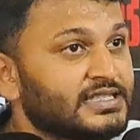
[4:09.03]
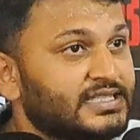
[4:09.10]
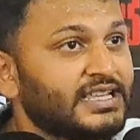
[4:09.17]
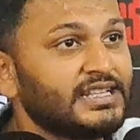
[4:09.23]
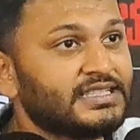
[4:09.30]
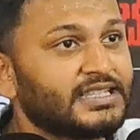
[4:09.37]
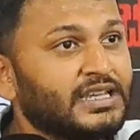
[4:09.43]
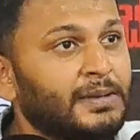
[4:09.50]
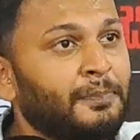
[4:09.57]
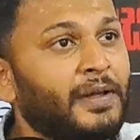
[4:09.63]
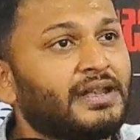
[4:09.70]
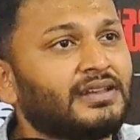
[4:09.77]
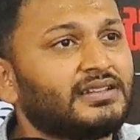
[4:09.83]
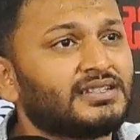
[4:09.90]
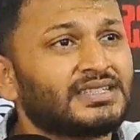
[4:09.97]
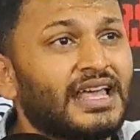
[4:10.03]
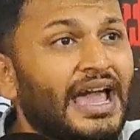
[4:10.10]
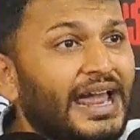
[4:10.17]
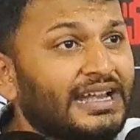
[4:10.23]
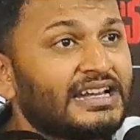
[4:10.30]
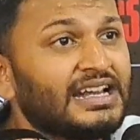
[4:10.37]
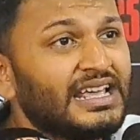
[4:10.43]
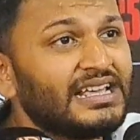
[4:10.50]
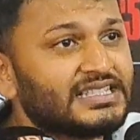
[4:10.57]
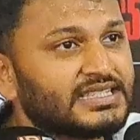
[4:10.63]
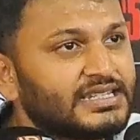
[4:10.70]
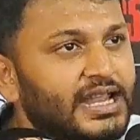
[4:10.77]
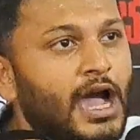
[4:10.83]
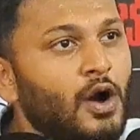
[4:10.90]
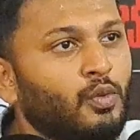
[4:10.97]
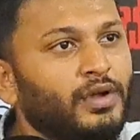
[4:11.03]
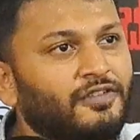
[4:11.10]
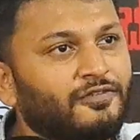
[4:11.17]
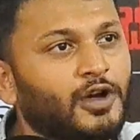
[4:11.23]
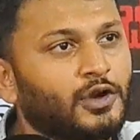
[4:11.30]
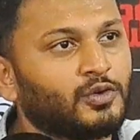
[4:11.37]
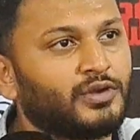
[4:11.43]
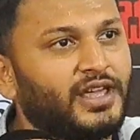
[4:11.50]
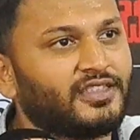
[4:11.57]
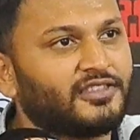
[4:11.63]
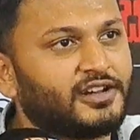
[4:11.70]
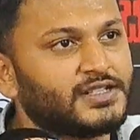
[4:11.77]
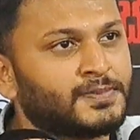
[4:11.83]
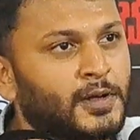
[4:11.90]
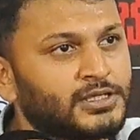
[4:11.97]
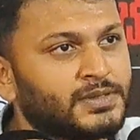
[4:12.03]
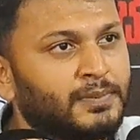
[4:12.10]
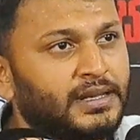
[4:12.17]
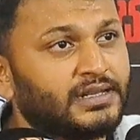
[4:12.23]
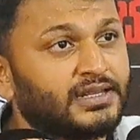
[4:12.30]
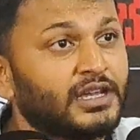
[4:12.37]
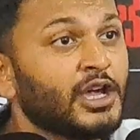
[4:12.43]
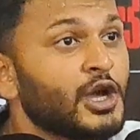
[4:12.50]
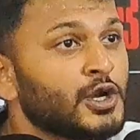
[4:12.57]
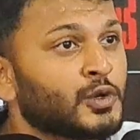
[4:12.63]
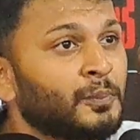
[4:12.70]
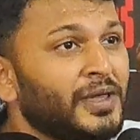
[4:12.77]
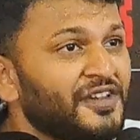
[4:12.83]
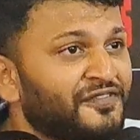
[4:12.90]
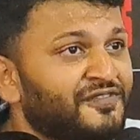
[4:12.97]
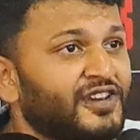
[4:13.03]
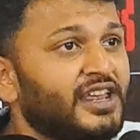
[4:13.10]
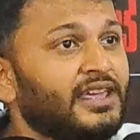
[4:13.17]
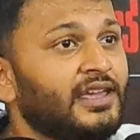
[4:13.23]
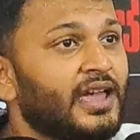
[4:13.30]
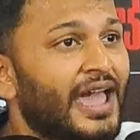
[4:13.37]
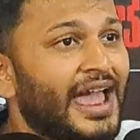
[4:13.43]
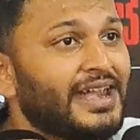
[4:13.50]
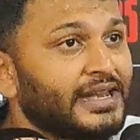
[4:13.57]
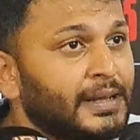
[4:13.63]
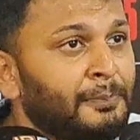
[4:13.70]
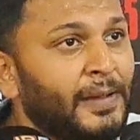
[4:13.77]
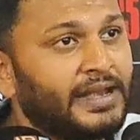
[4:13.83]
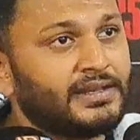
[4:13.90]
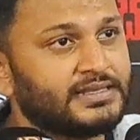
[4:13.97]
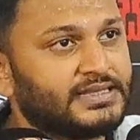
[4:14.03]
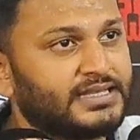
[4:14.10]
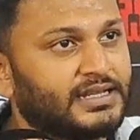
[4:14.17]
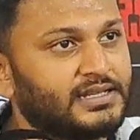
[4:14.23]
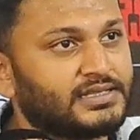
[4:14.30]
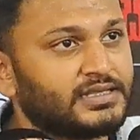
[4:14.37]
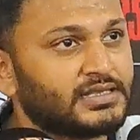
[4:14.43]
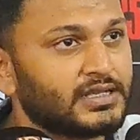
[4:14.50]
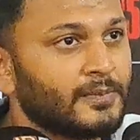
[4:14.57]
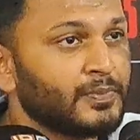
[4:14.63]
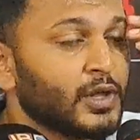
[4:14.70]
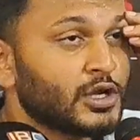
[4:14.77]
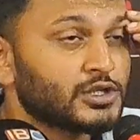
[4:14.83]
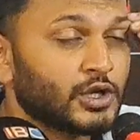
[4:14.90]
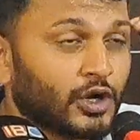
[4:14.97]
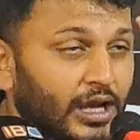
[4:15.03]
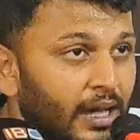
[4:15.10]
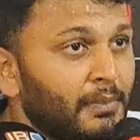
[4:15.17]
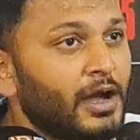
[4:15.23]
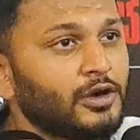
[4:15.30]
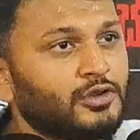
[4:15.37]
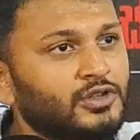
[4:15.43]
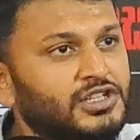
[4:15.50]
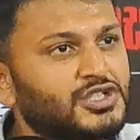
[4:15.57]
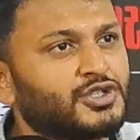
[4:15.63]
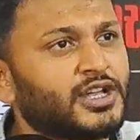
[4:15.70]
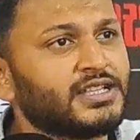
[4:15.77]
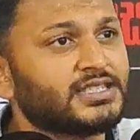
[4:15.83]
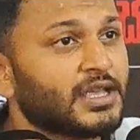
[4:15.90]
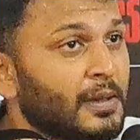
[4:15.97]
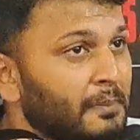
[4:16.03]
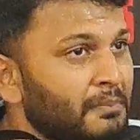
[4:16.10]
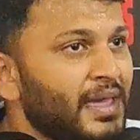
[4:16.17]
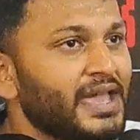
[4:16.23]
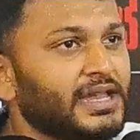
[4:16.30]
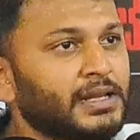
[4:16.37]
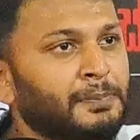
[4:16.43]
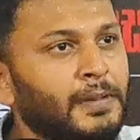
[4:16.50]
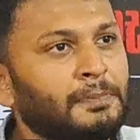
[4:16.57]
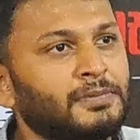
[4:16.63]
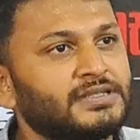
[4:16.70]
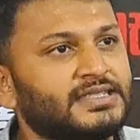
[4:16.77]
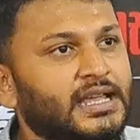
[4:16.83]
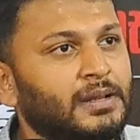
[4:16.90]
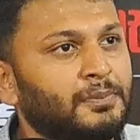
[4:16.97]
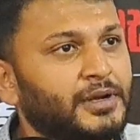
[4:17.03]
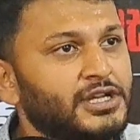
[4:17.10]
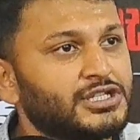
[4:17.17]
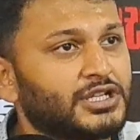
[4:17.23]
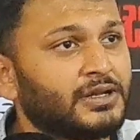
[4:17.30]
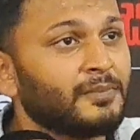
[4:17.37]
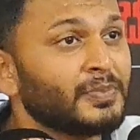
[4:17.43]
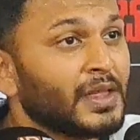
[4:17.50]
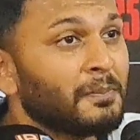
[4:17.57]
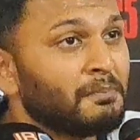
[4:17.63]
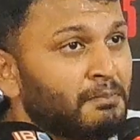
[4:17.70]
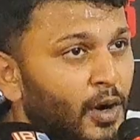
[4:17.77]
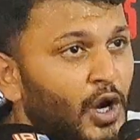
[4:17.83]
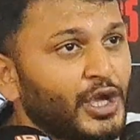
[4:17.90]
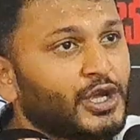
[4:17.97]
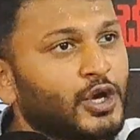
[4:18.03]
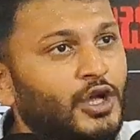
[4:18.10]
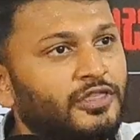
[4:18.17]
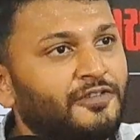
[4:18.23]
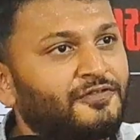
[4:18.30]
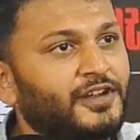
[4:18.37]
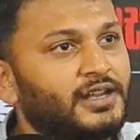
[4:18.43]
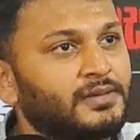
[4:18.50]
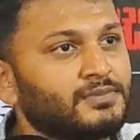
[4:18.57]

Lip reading: since independence, at least now we've got to take the responsibility to be free and independent citizens. So come out to the streets, make it a people's celebration, boycott the